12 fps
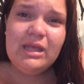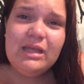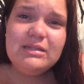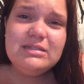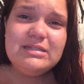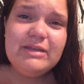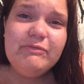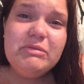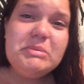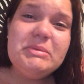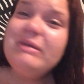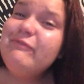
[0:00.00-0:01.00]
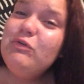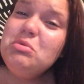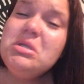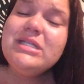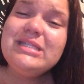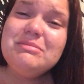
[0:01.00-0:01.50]
and saved them to my
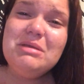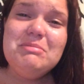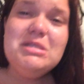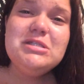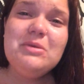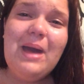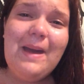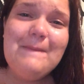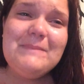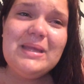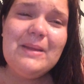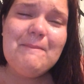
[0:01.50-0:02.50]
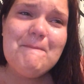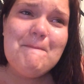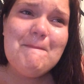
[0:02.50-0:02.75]
phone because they made me so happy.